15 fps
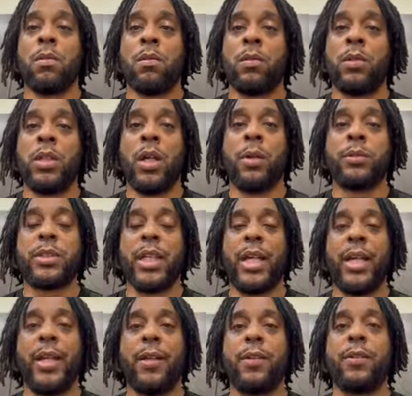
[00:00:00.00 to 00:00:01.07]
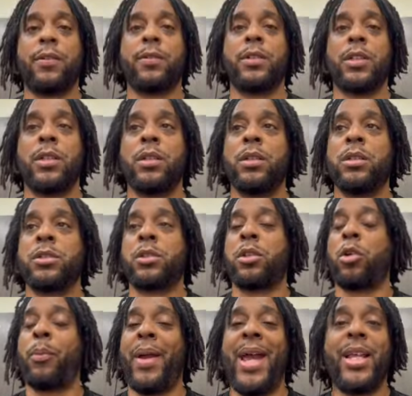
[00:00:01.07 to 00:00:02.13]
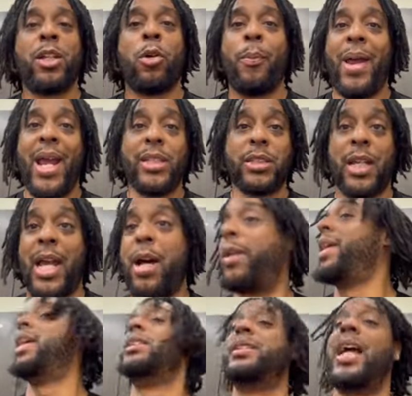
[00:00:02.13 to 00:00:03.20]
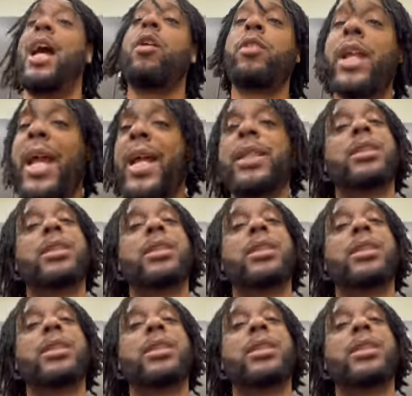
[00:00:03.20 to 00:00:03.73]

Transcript: You know what I'm saying? So don't imagine how it is nowadays